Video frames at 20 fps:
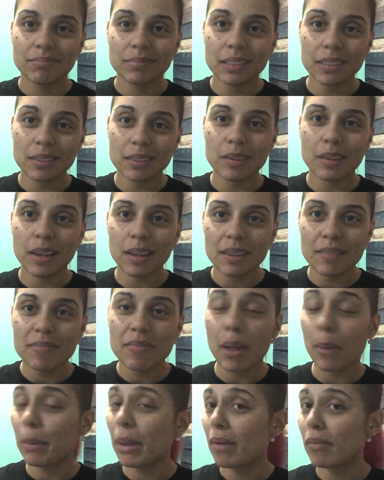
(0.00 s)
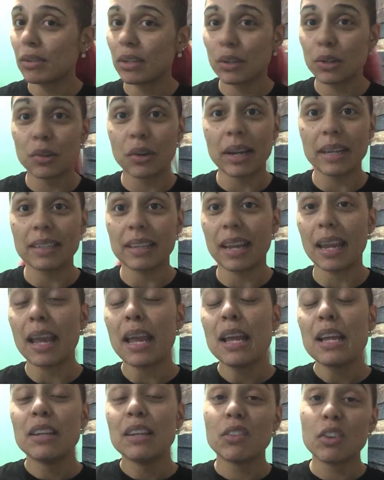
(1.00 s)
It's okay. I'm having a great day.
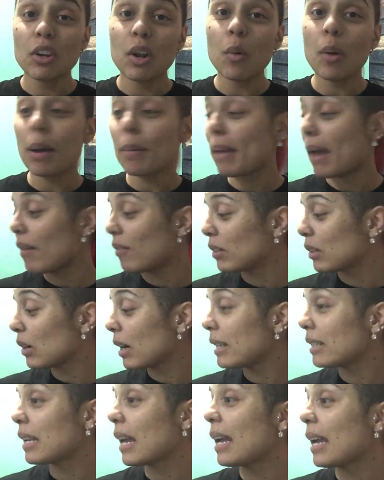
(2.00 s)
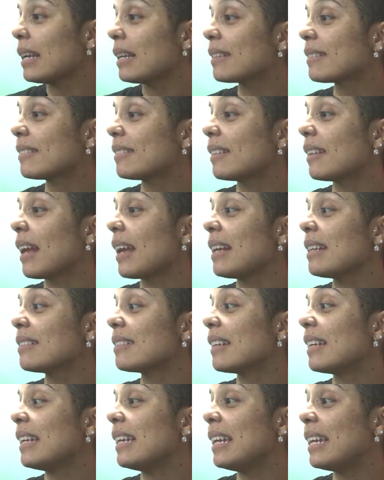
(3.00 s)
Do you know why I'm having a great day? Because today
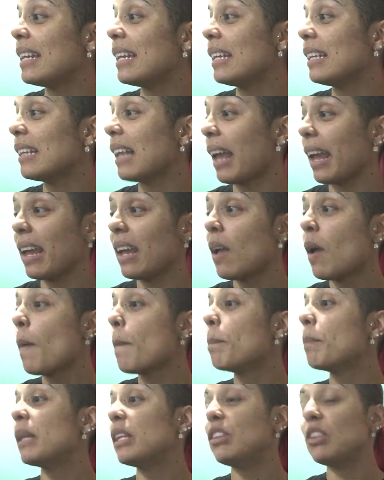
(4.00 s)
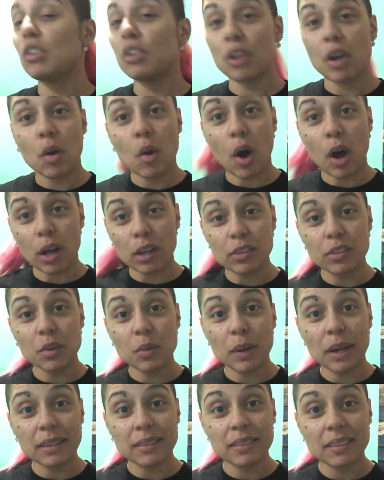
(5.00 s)
is an eating day. Do you know
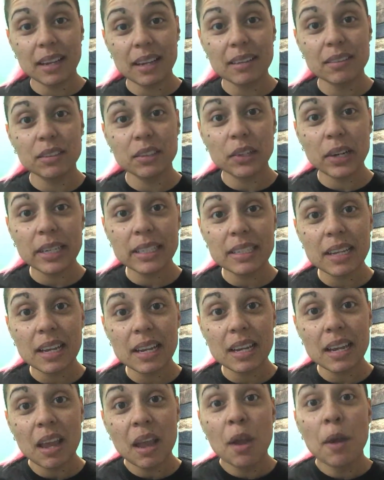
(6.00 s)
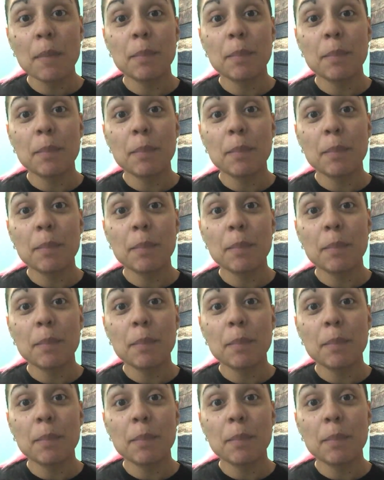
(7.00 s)
also why today is a great day?